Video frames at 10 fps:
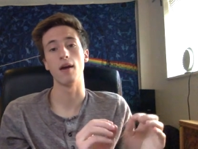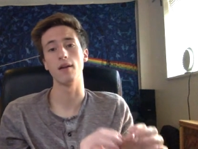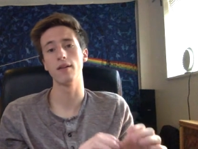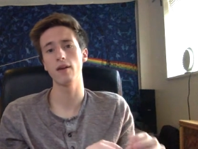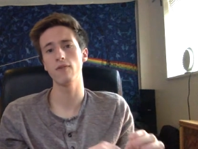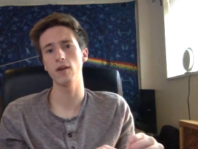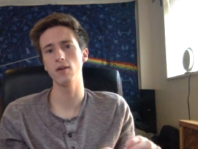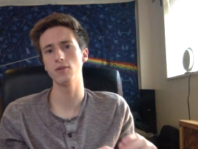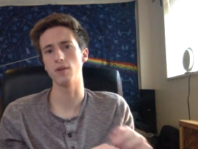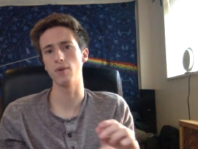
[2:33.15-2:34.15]
And in later
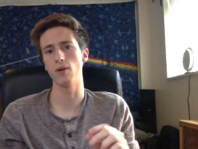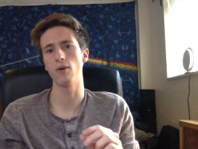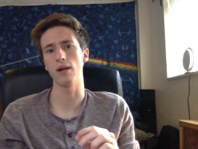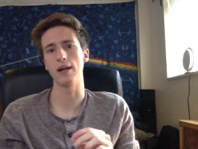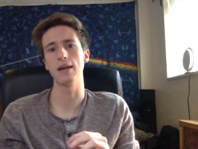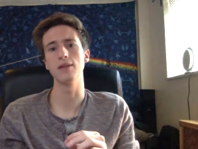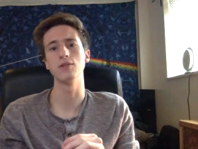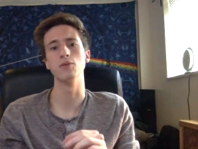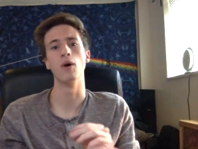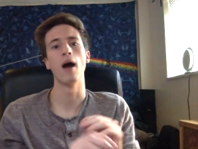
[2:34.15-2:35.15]
videos, I'm going to go ahead and get
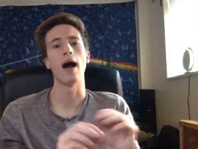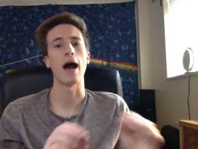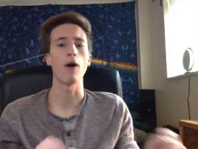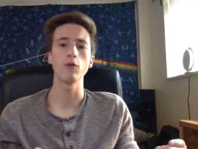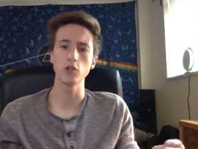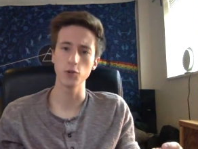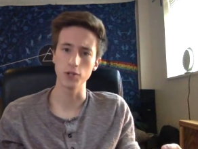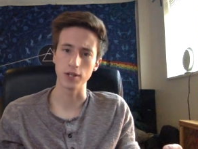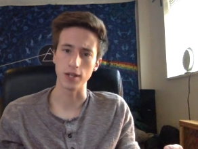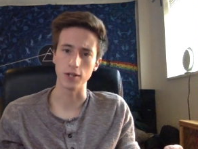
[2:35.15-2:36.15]
into how to
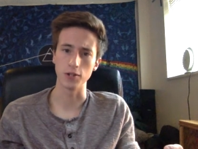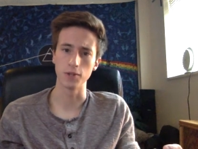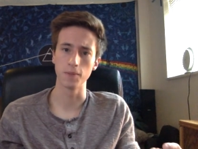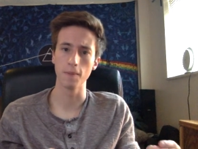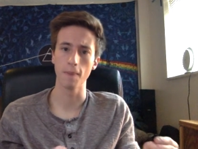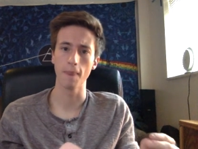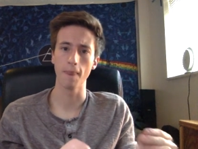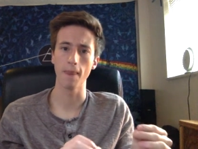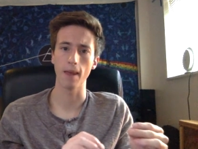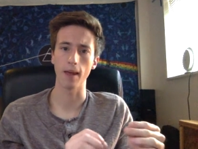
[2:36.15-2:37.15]
choose a niche
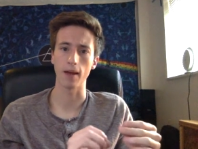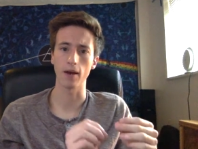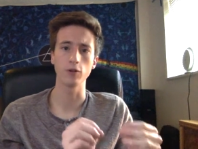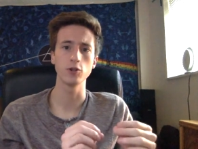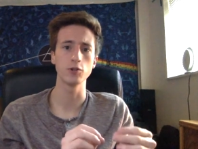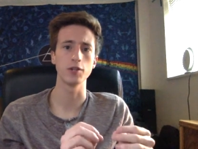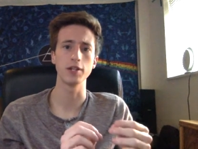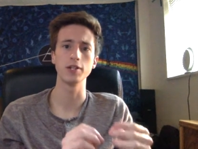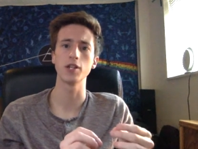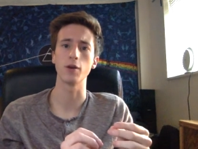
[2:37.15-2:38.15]
and how to choose a
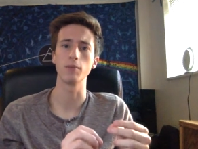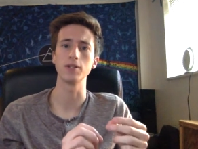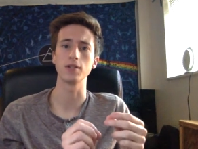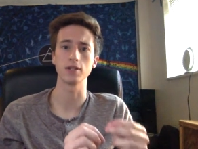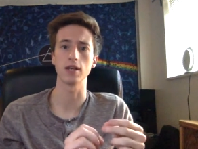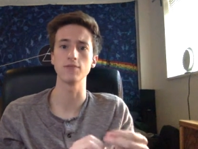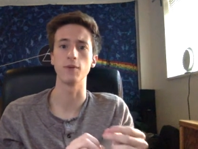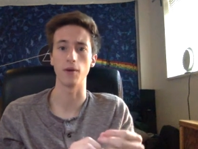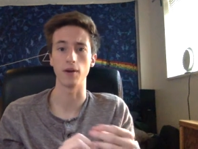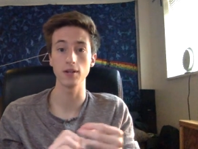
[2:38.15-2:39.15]
niche that will be
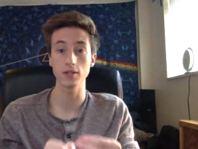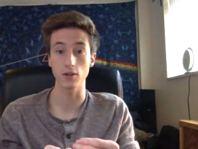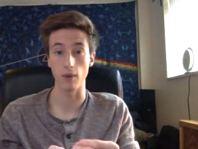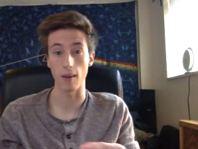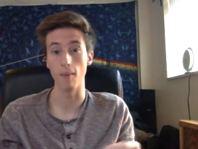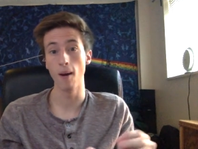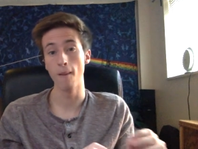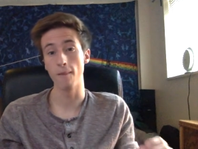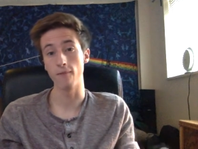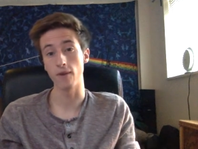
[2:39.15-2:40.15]
successful on Instagram.
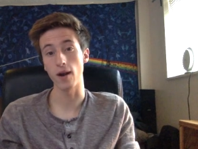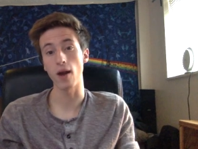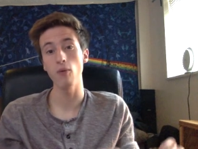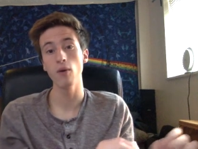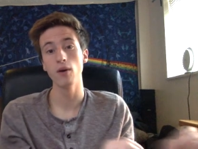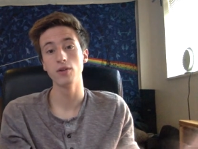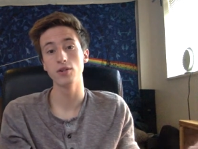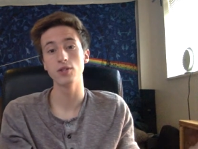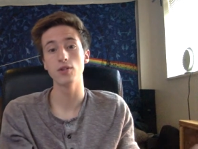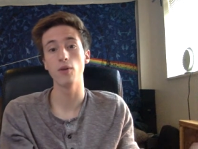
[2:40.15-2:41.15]
But for now,
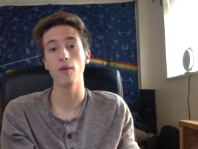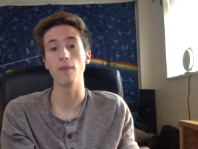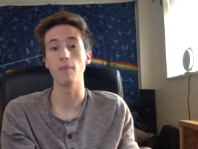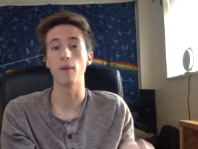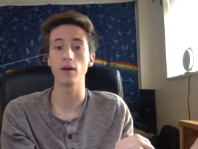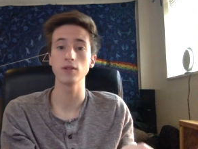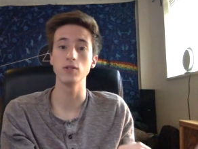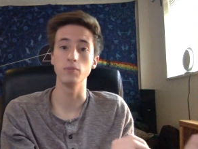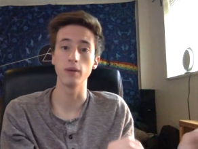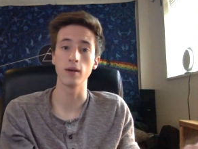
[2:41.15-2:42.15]
just know that the
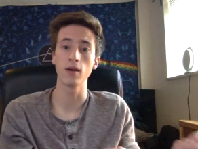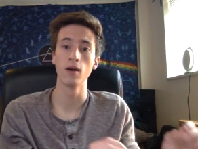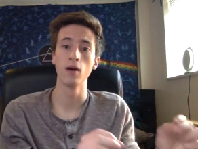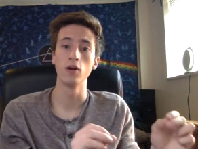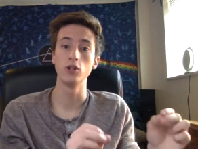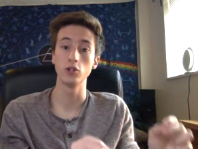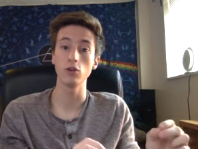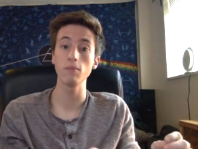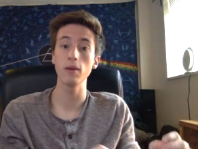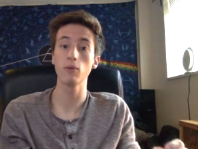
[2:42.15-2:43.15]
products you pick
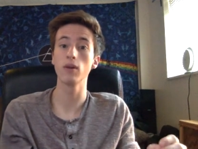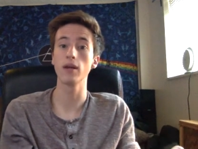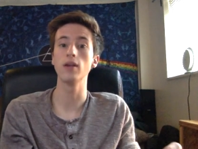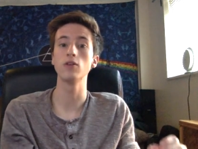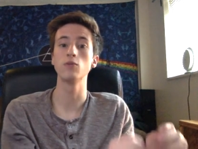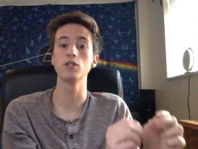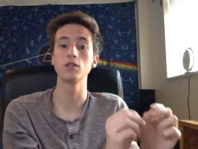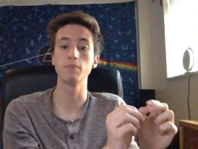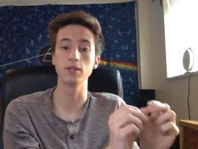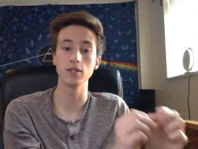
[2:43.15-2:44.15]
should be related to a
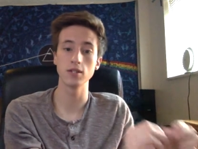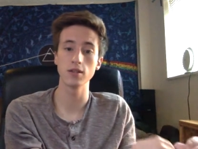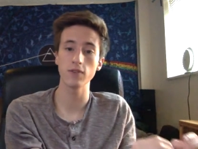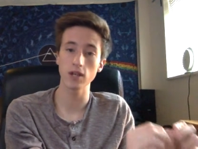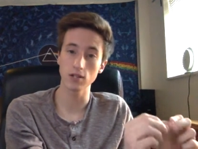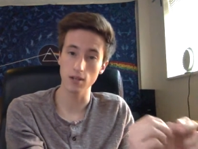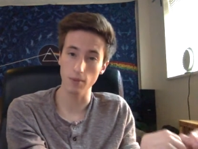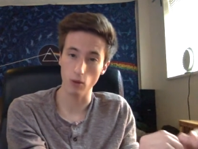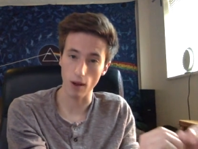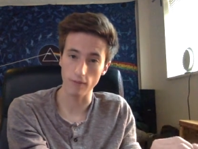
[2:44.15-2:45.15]
specific
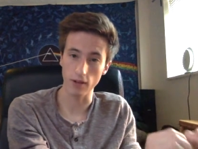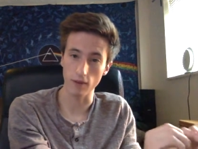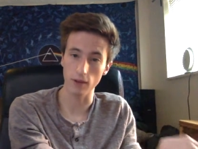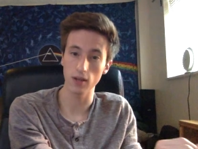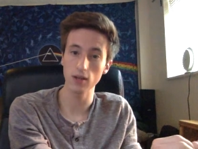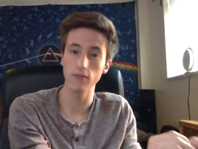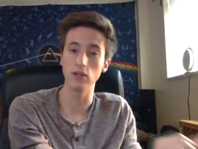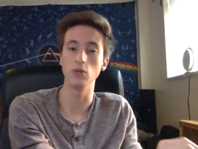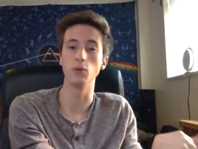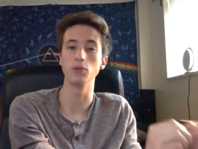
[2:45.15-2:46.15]
demographic of
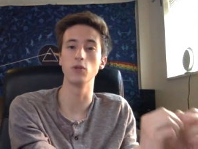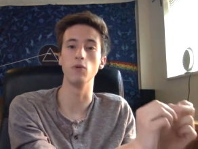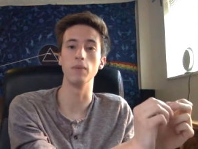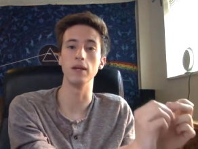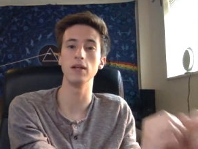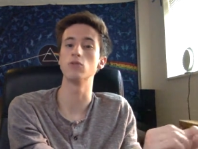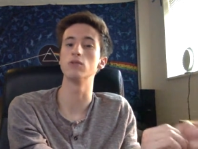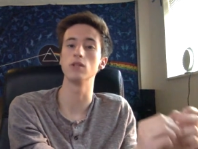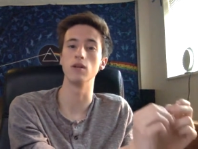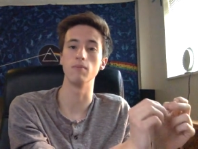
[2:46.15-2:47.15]
individuals who will be
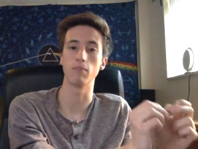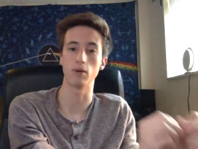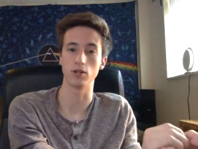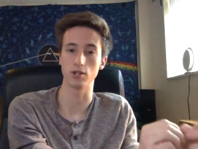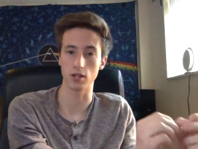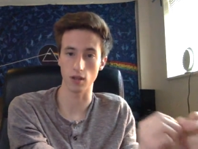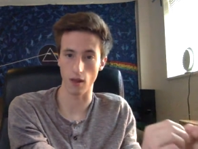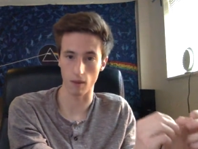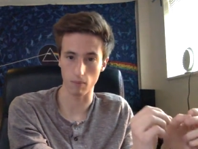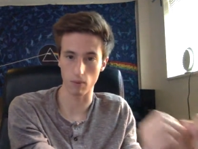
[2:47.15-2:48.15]
interested in purchasing
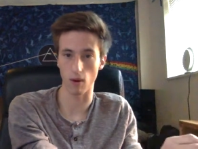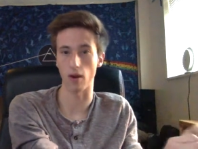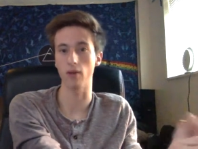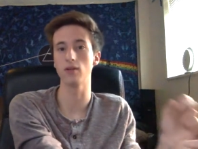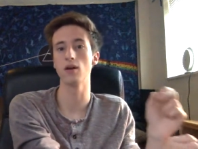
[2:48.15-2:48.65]
that product.